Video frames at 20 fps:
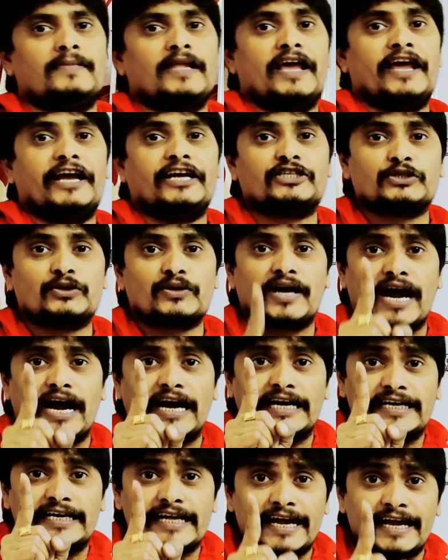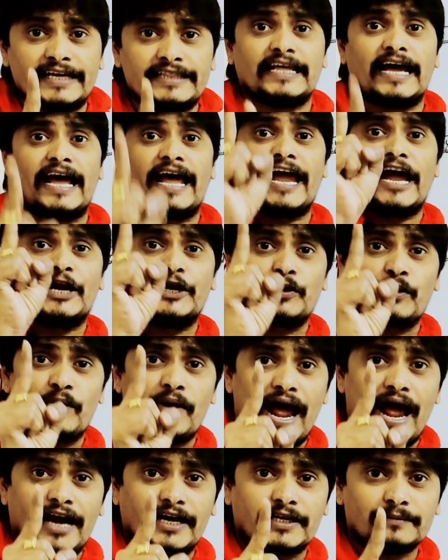It should contain the
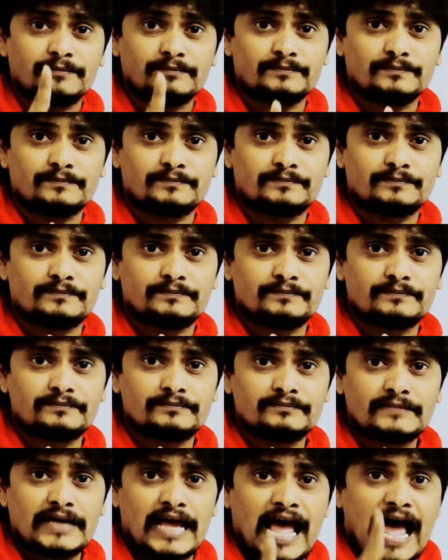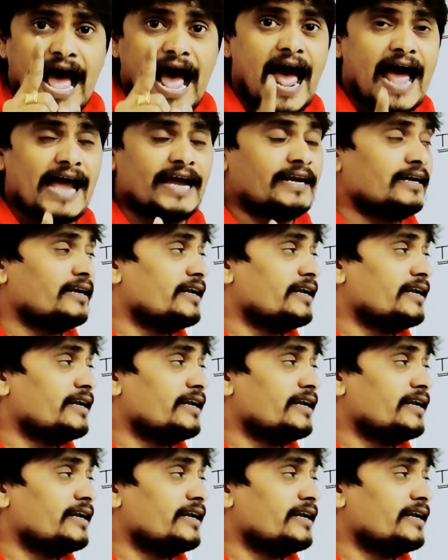heteroatom, and